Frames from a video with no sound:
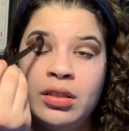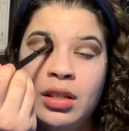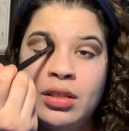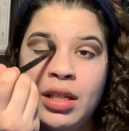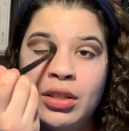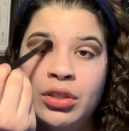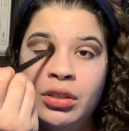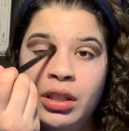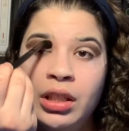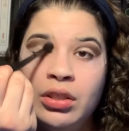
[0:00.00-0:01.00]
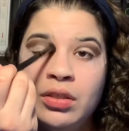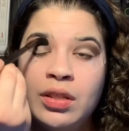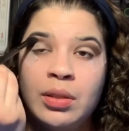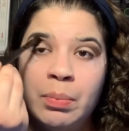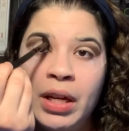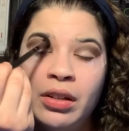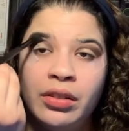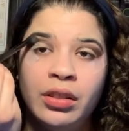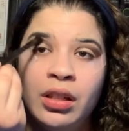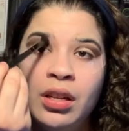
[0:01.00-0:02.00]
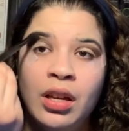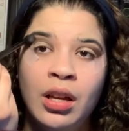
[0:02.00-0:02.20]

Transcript: essentially spared